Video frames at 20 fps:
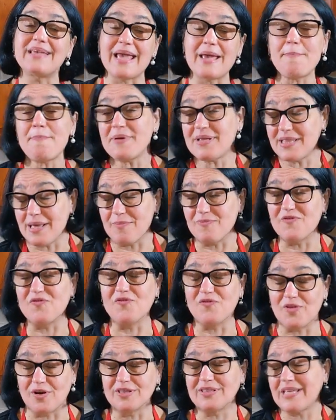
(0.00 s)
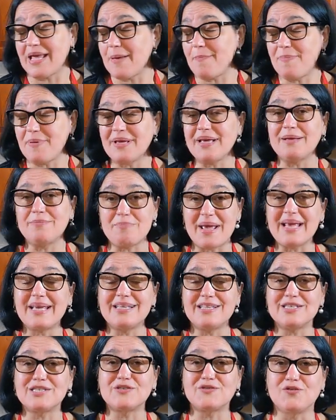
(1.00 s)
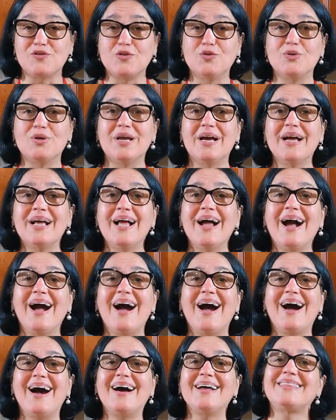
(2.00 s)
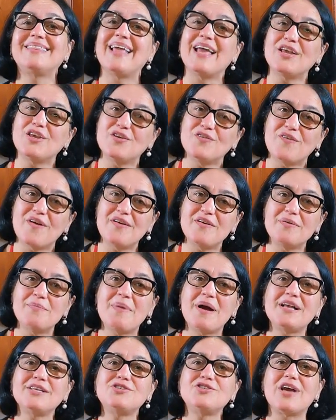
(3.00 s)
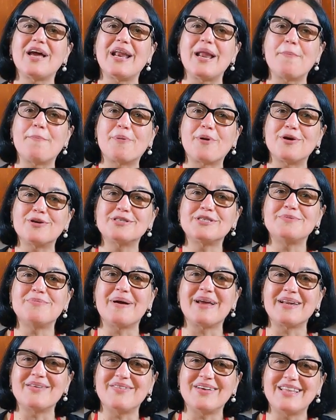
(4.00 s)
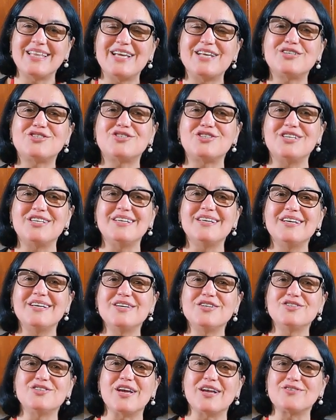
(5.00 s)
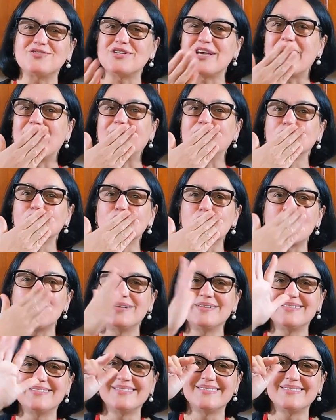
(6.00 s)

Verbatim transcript: taping them, uh, taping and making this food. Uh, thank you very much. Alla prossima, arrivederci. Ciao ciao.